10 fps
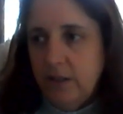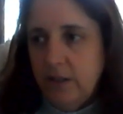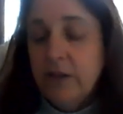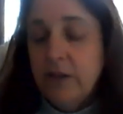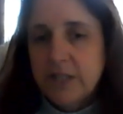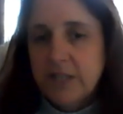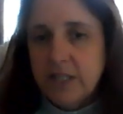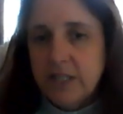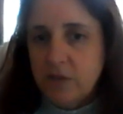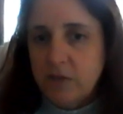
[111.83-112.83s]
or
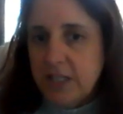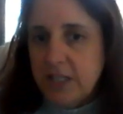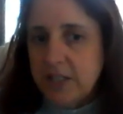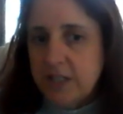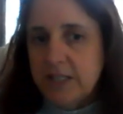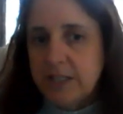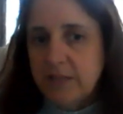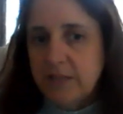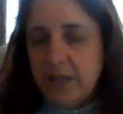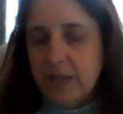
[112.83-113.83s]
advertising for a teaching
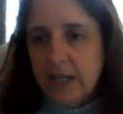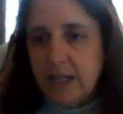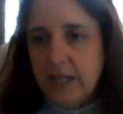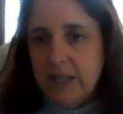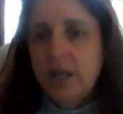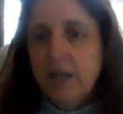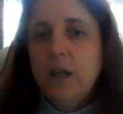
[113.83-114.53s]
assistant for that class.